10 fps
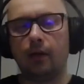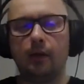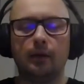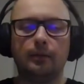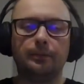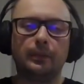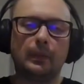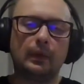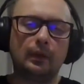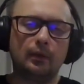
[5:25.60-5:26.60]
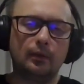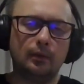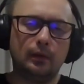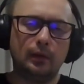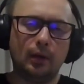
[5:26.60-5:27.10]
Um,
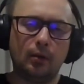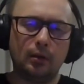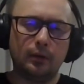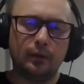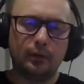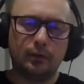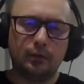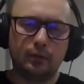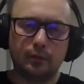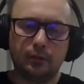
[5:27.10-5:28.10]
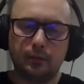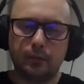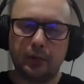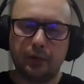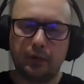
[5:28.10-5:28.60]
in our uh,
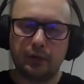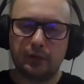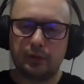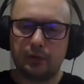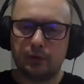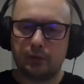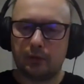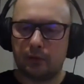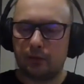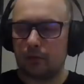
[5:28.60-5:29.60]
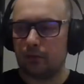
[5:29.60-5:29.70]
previous uh,